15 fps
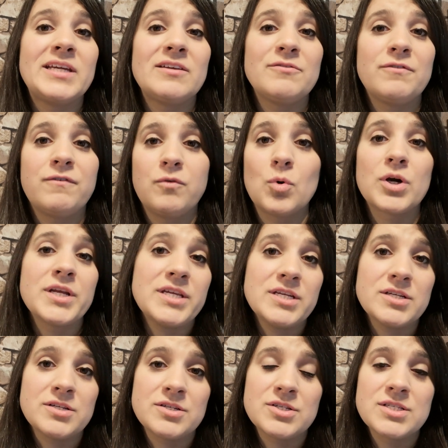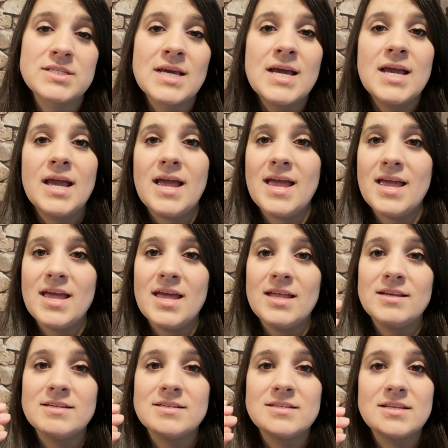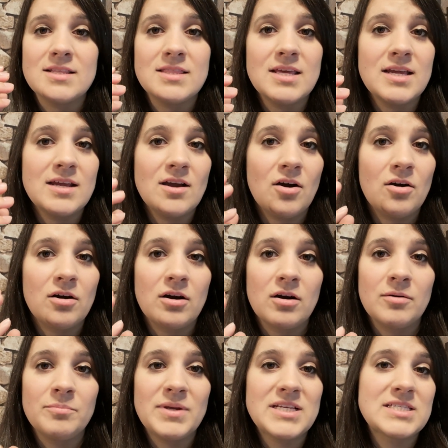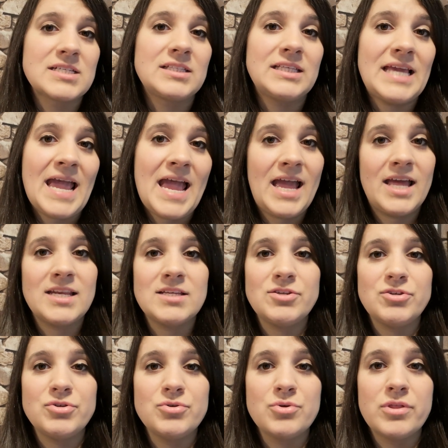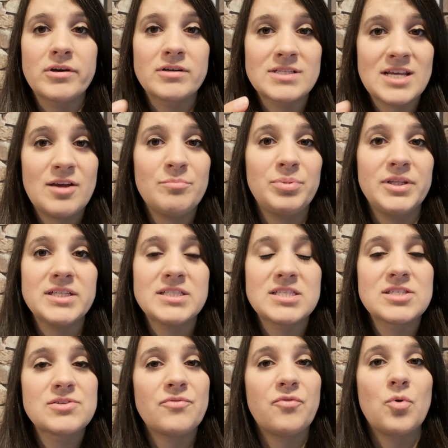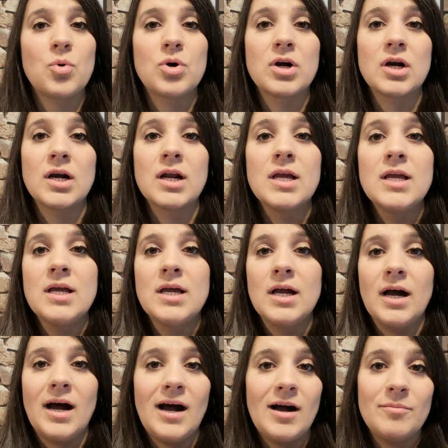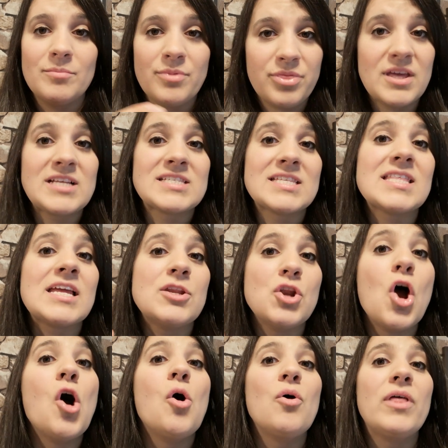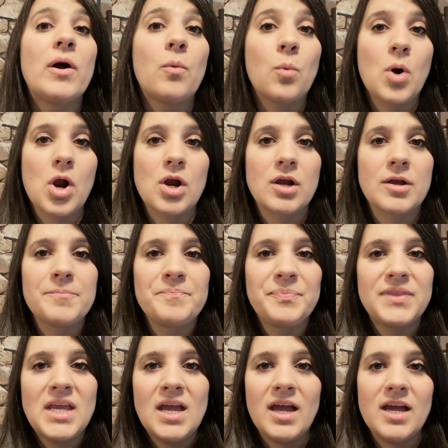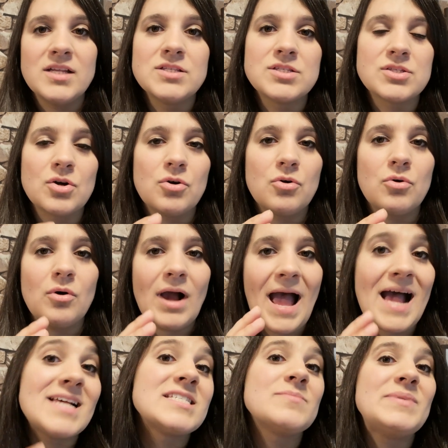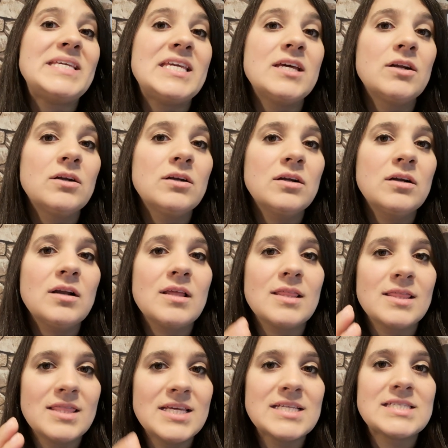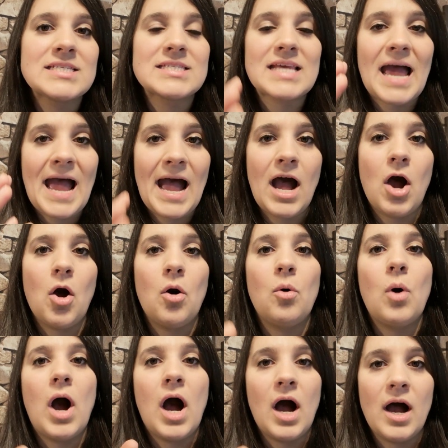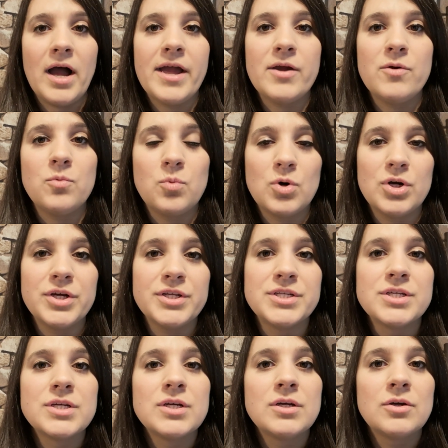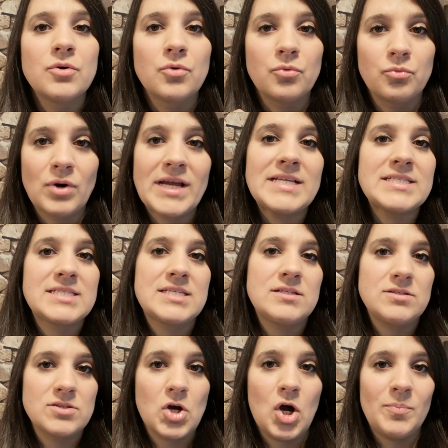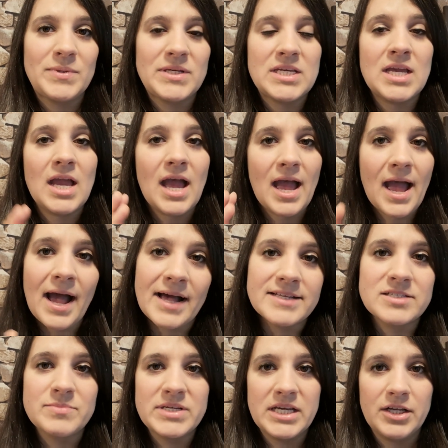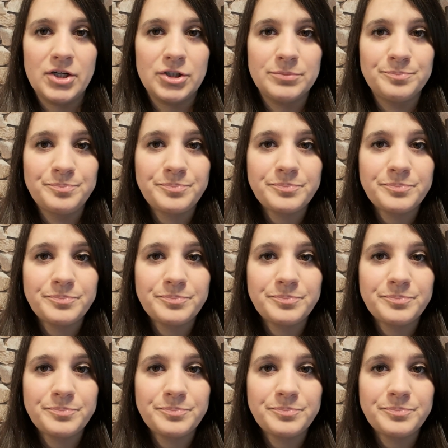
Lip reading: it for years, and they are basically handing you their templates for things that they know that work. And so as a beginner, this is how I would write sales copy as a beginner.